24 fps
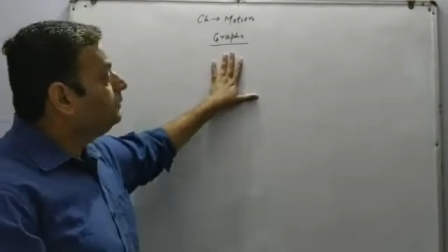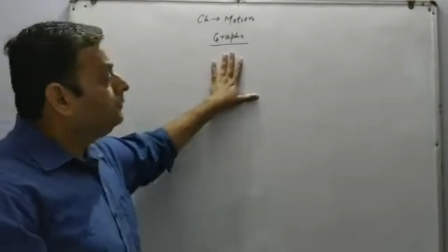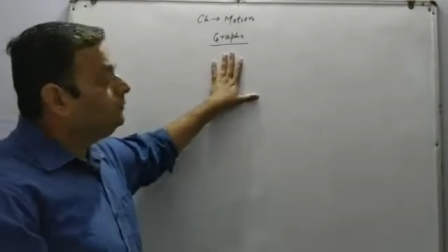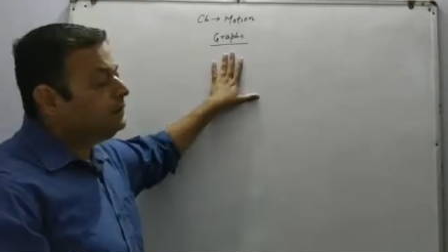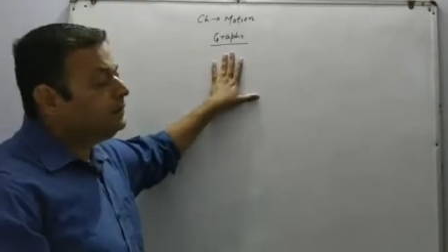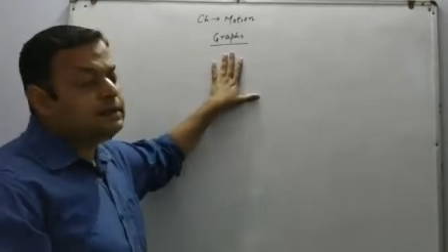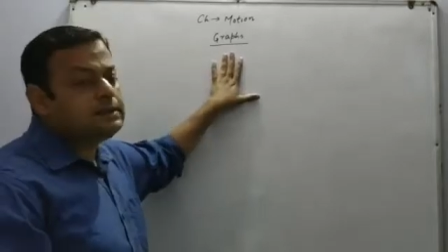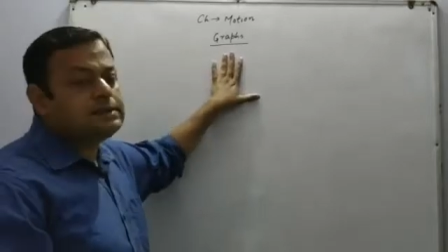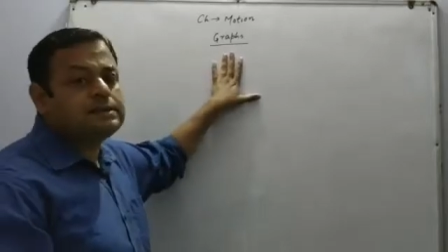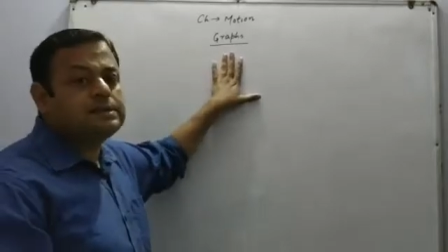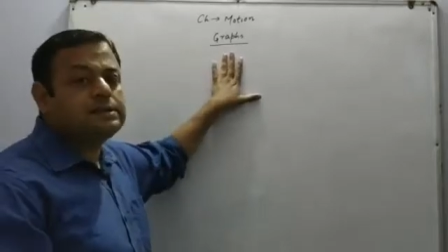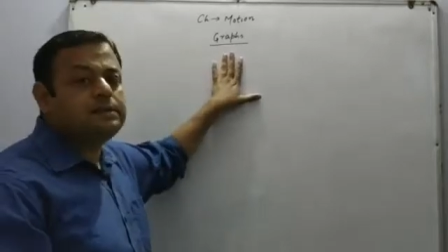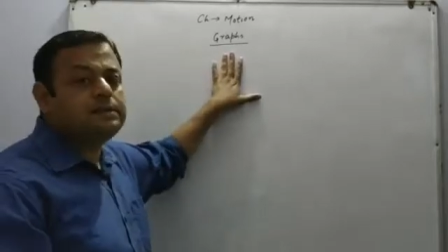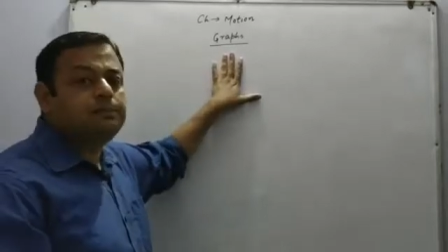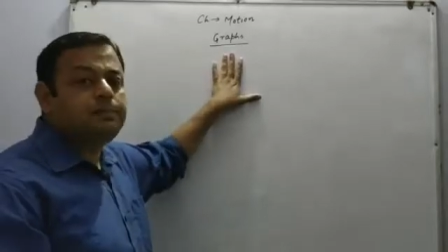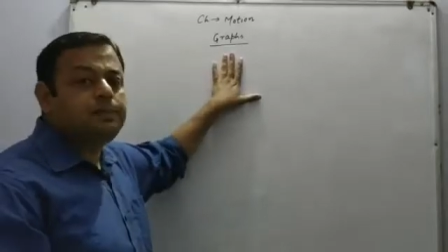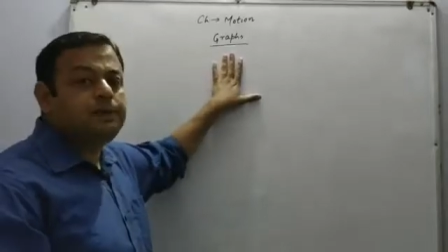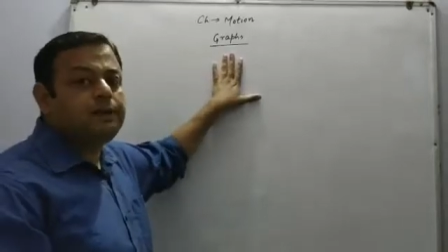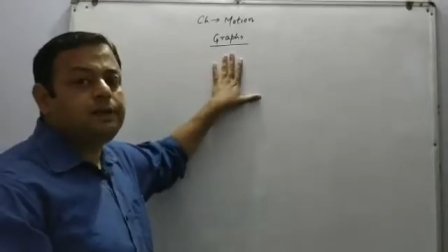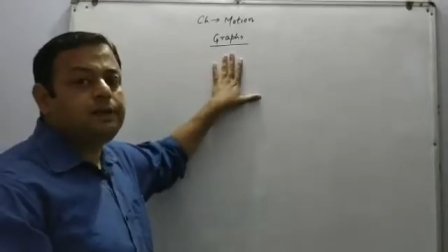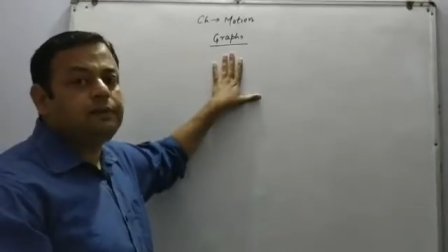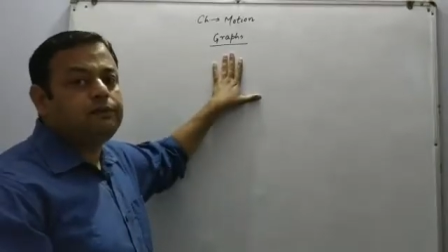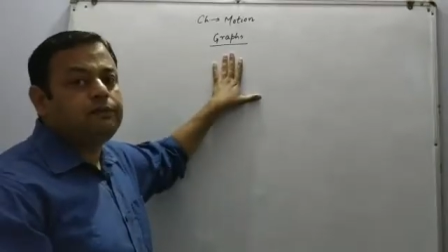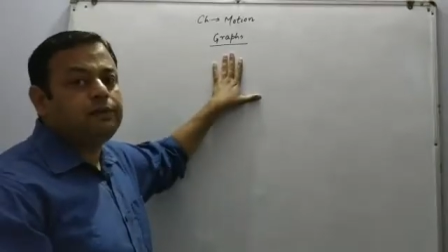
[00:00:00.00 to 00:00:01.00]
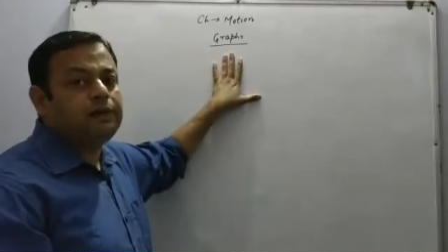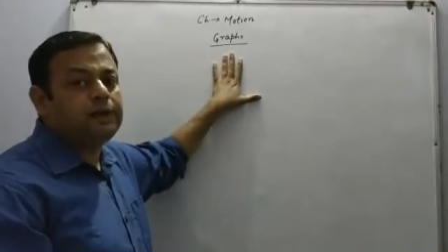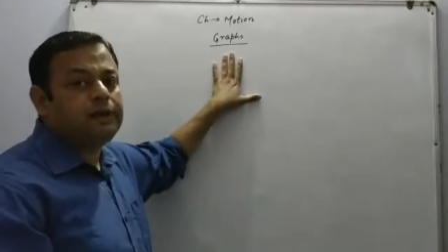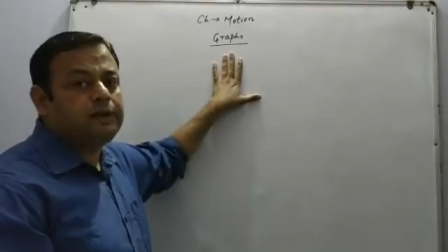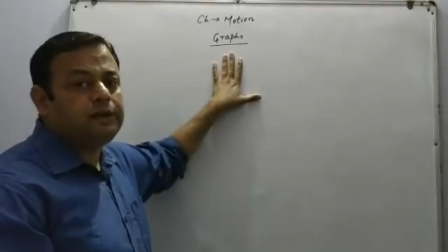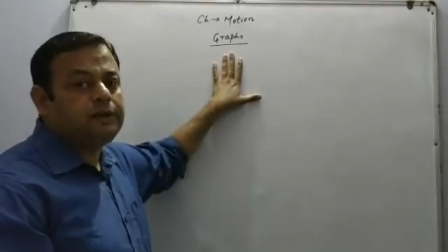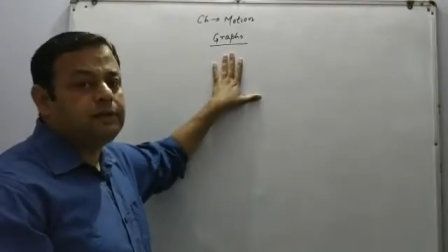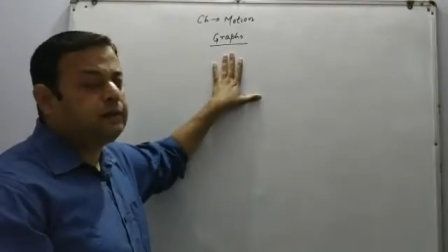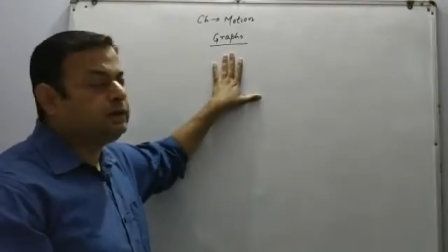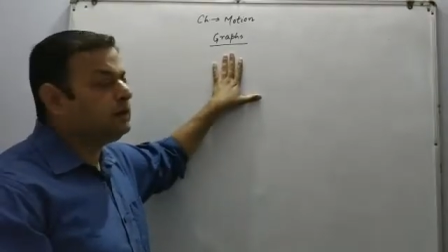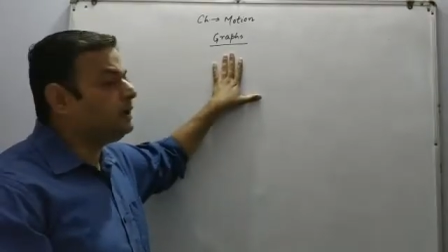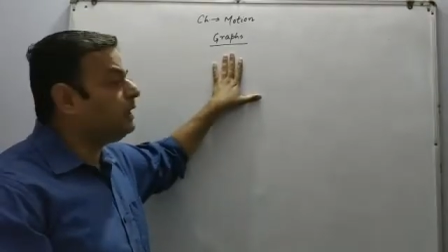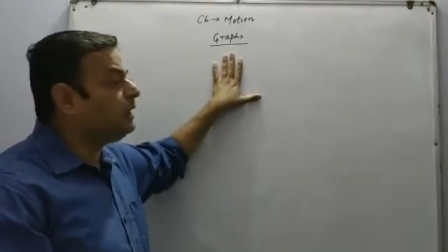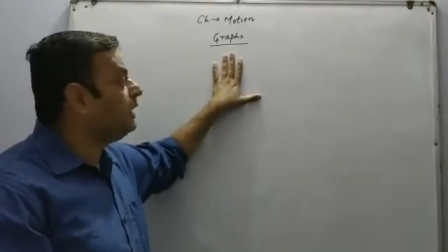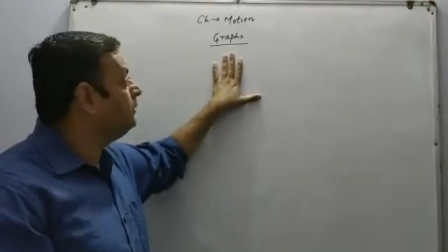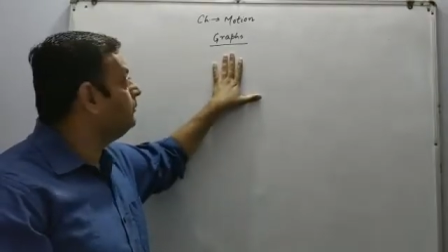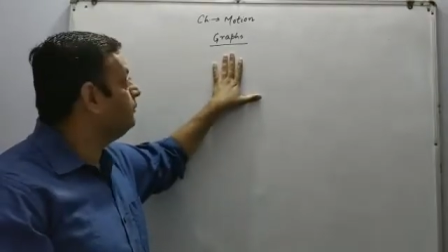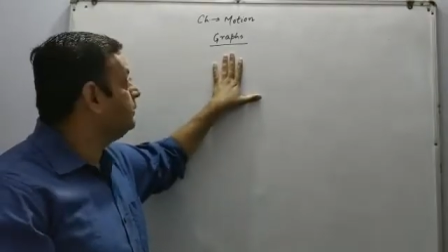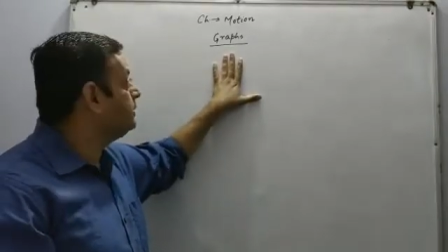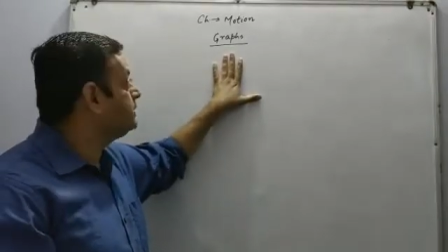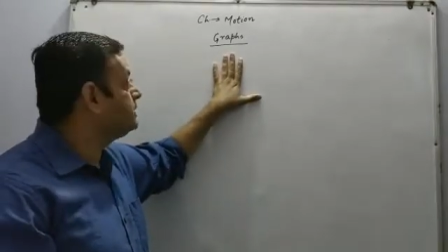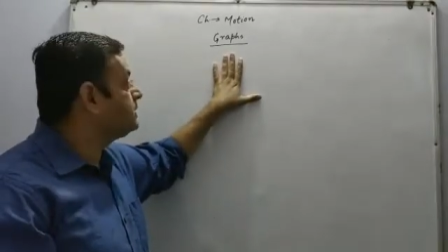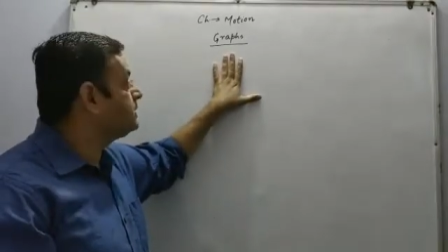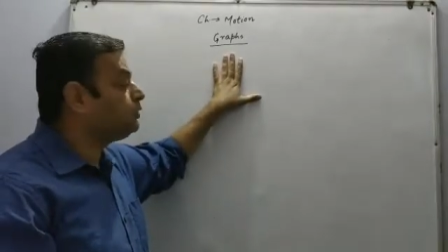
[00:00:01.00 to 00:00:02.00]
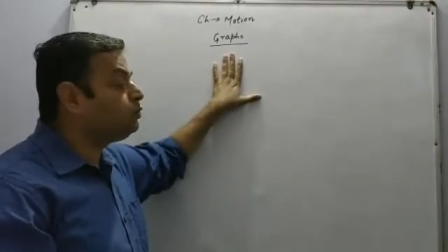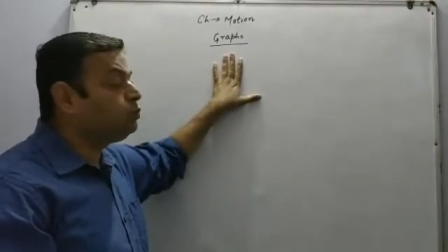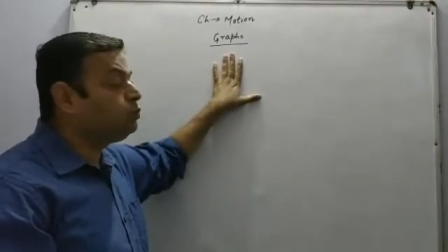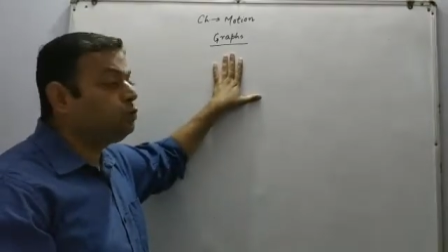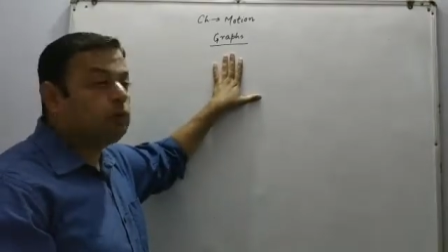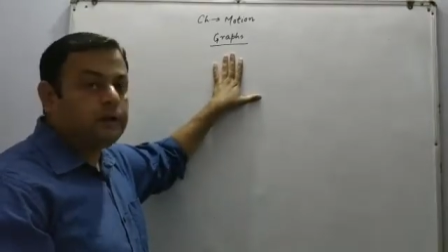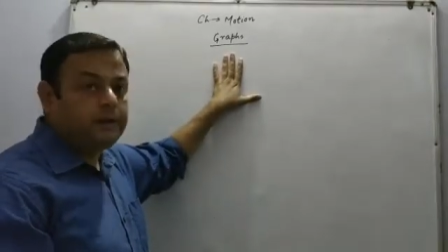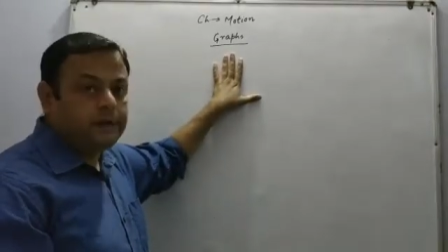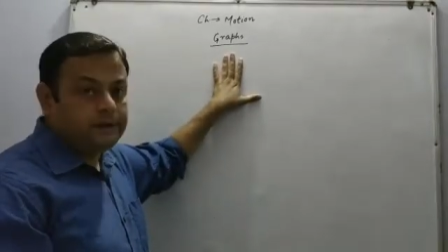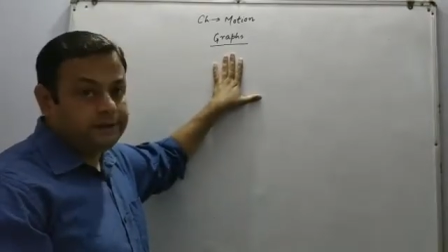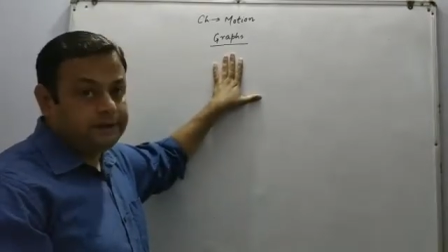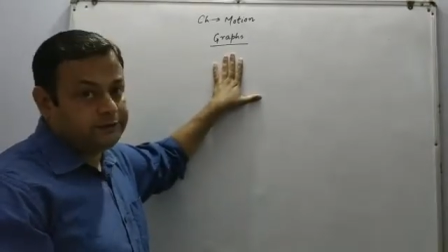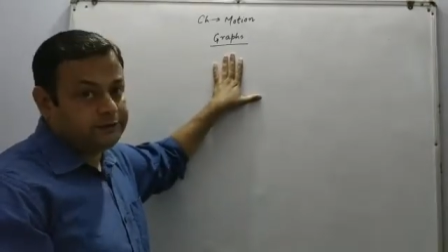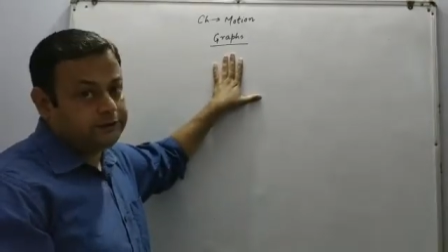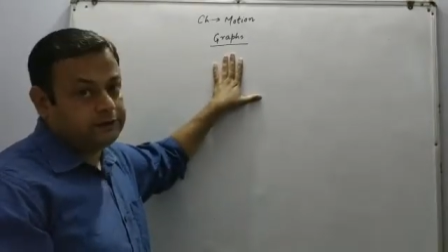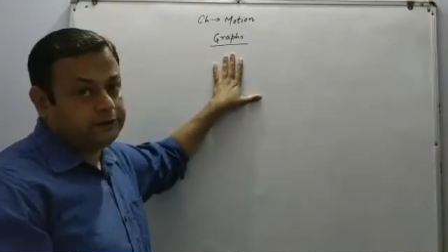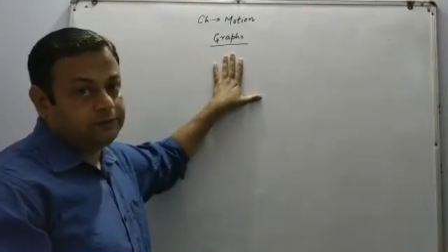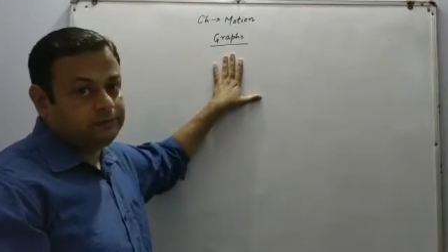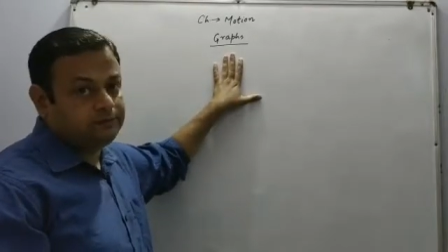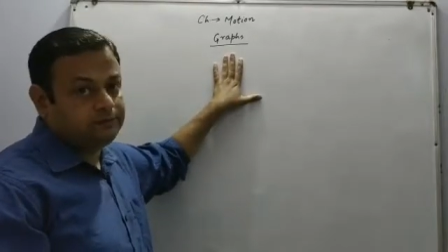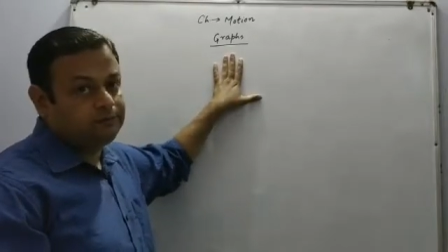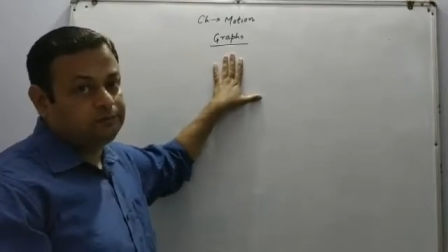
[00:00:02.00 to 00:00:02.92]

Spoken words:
We can simply define graph as a correlation.